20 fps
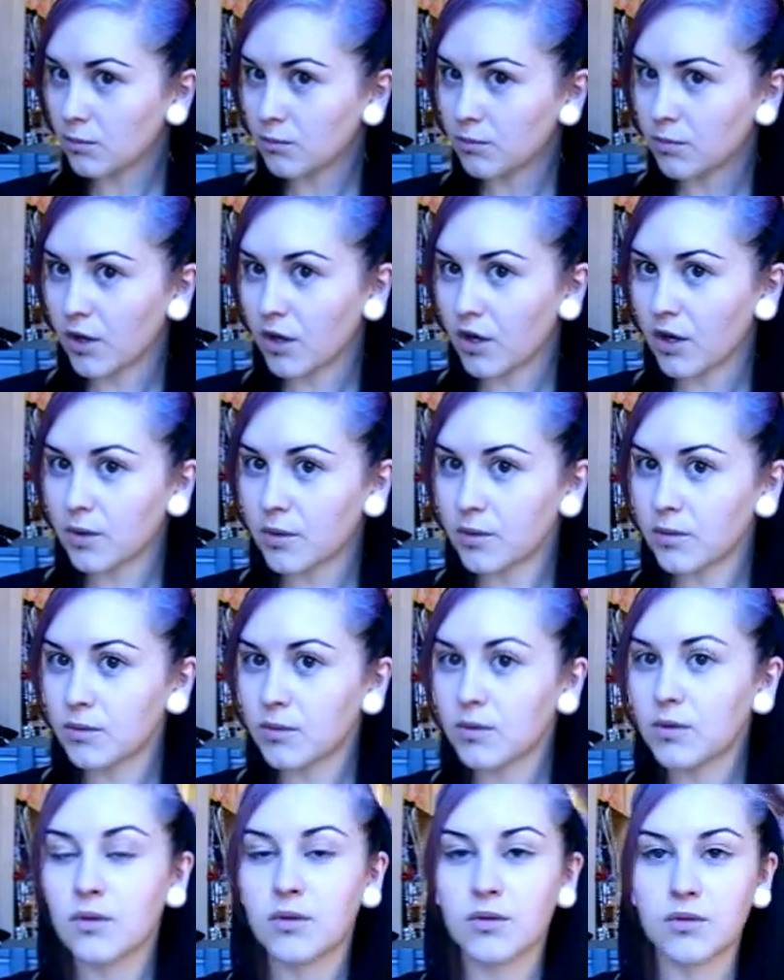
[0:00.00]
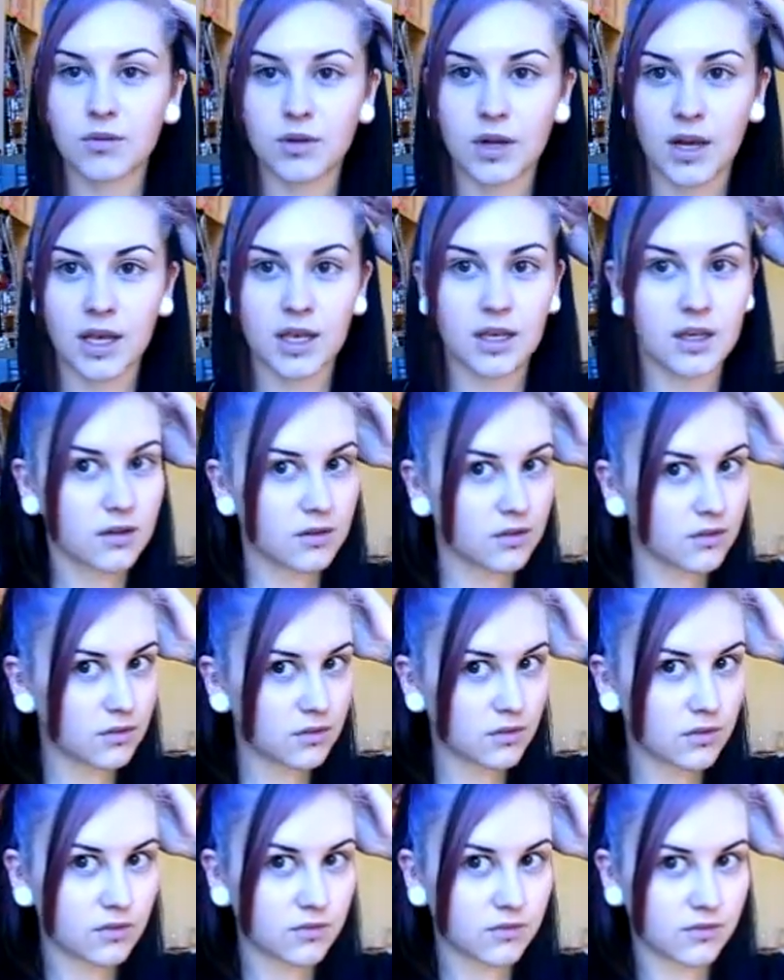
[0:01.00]
can put like
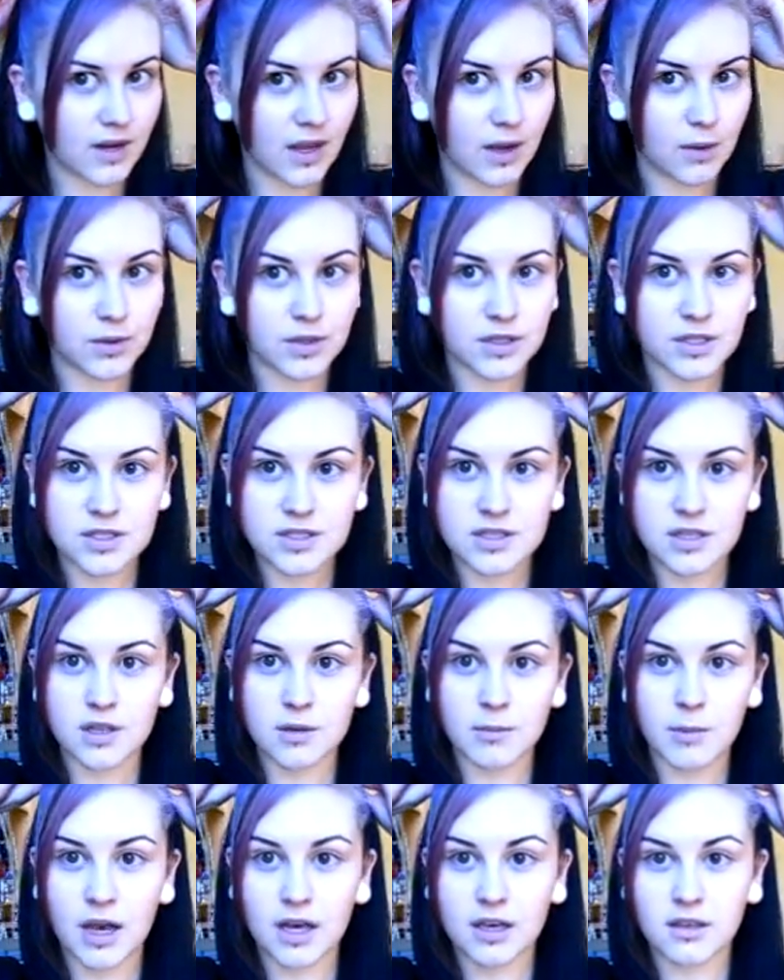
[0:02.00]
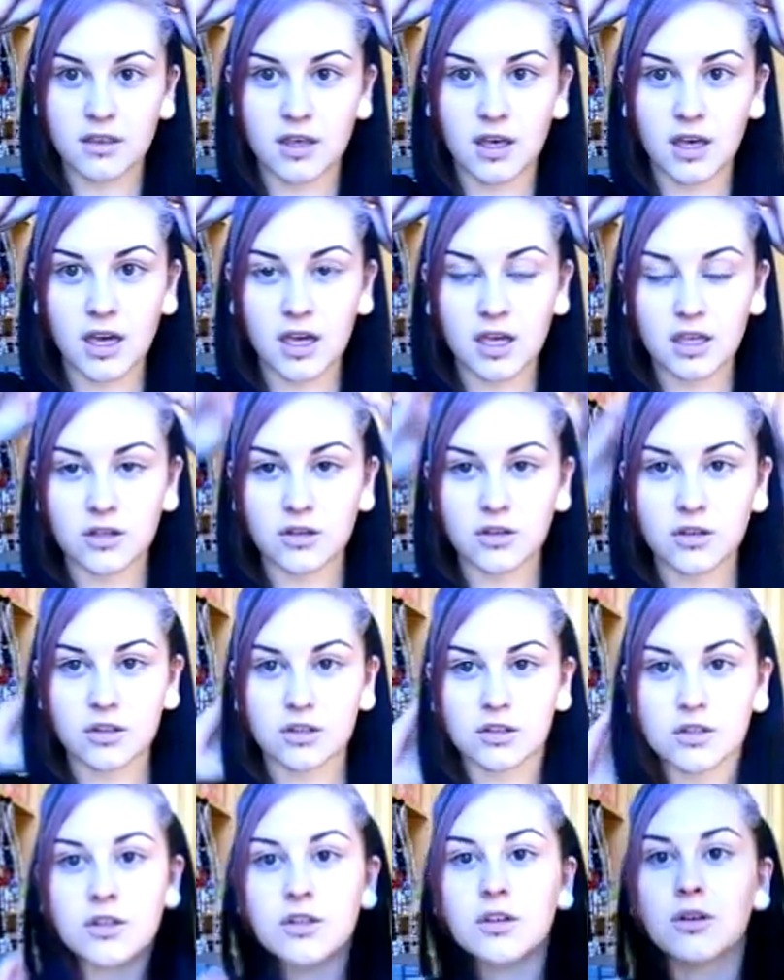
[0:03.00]
flowers in the back there. You
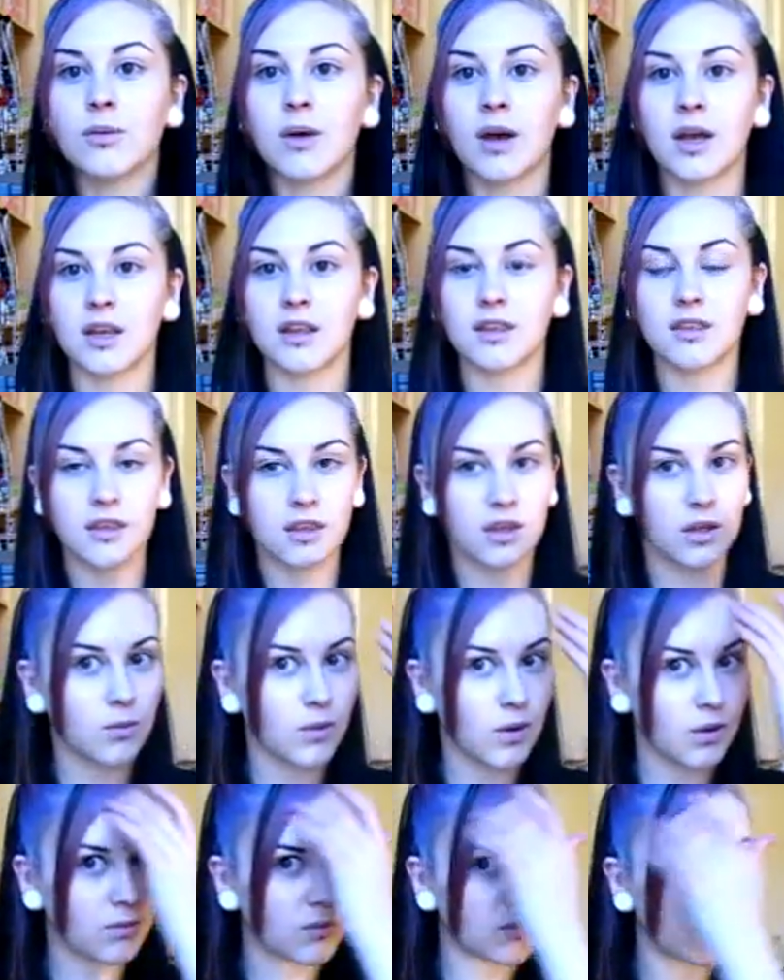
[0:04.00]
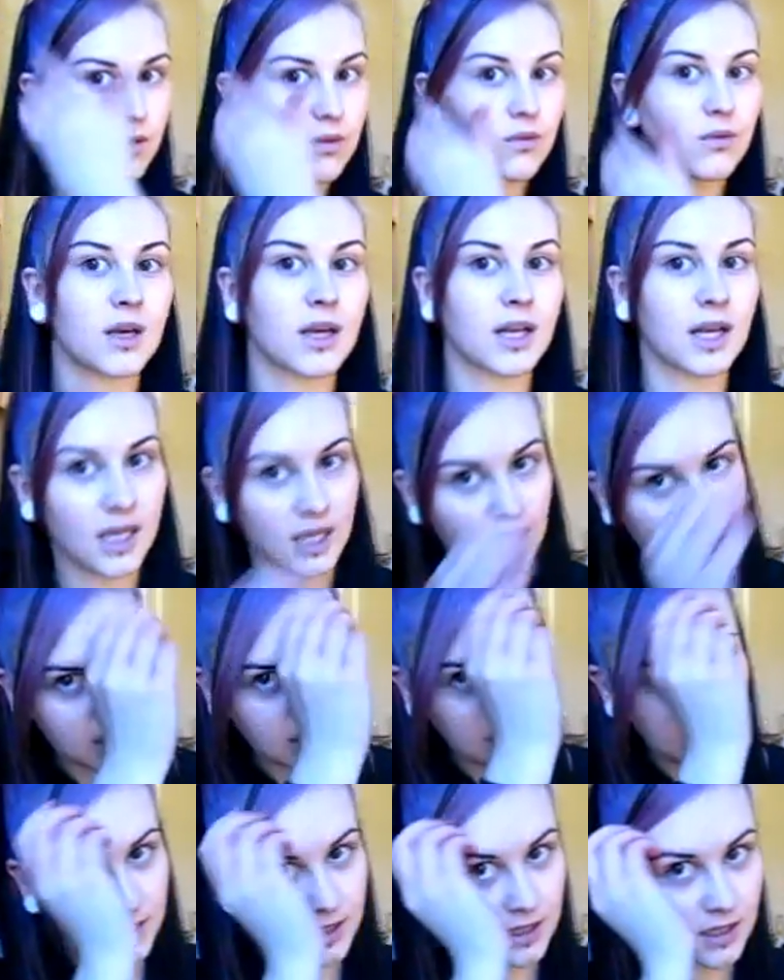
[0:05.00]
can do anything you want with it, really.
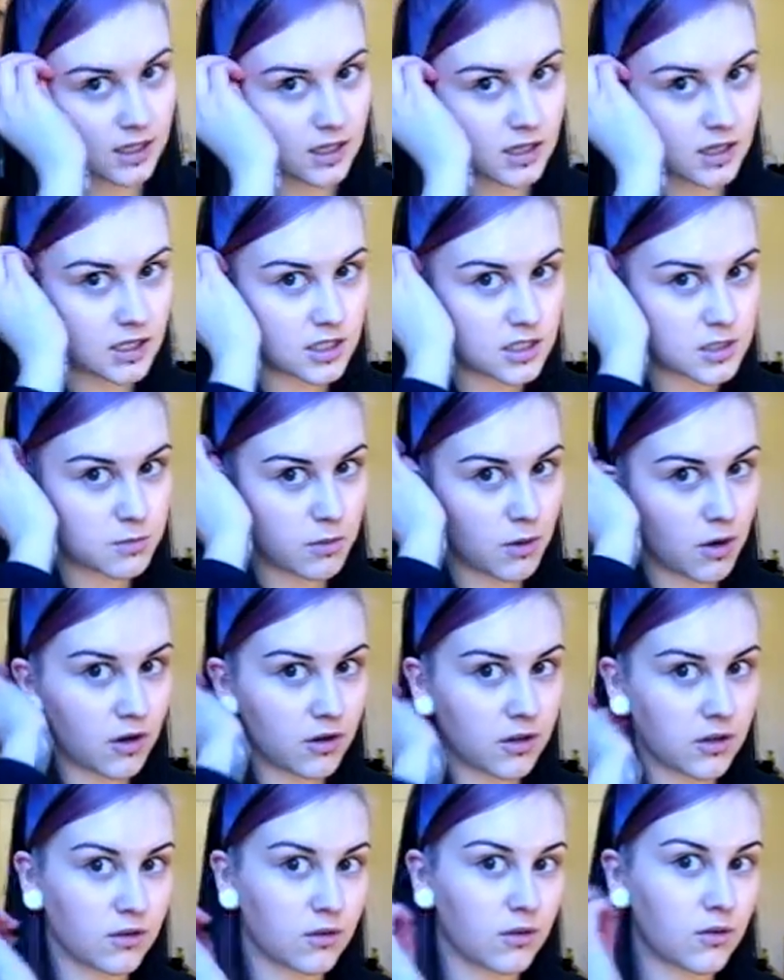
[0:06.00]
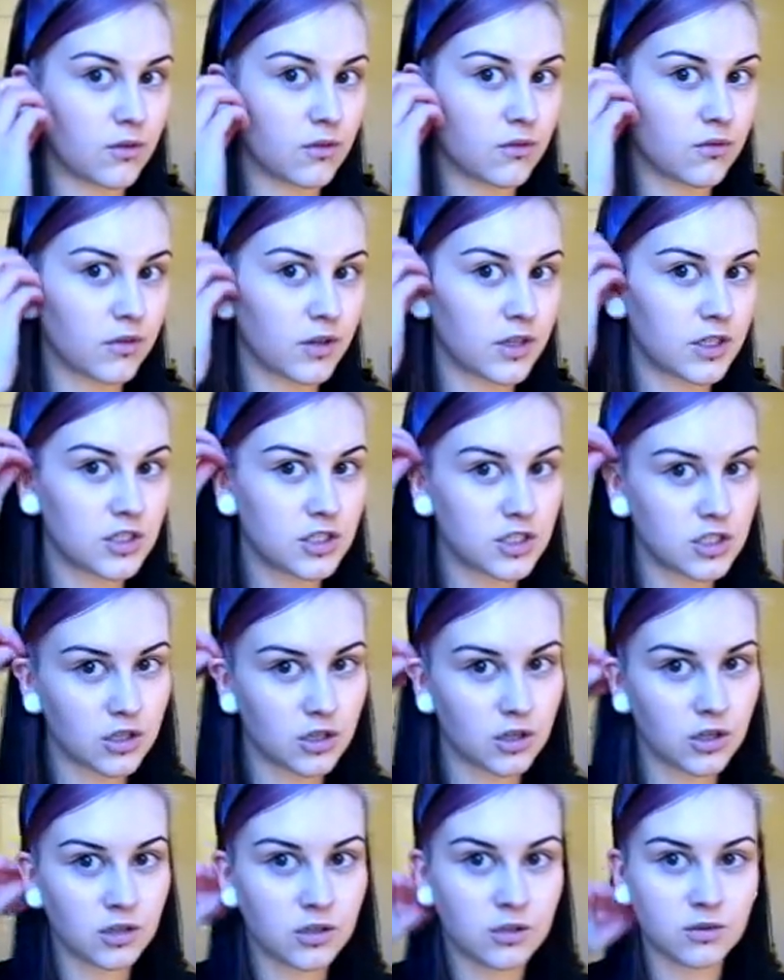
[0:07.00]
This part of your fringe, you
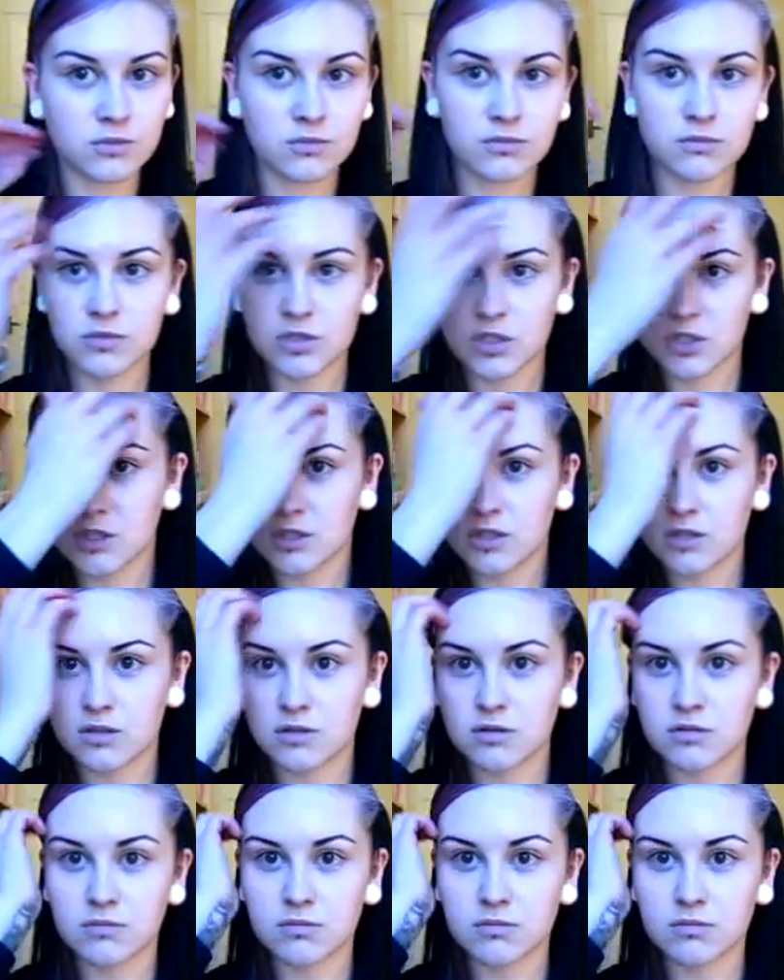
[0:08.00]
can just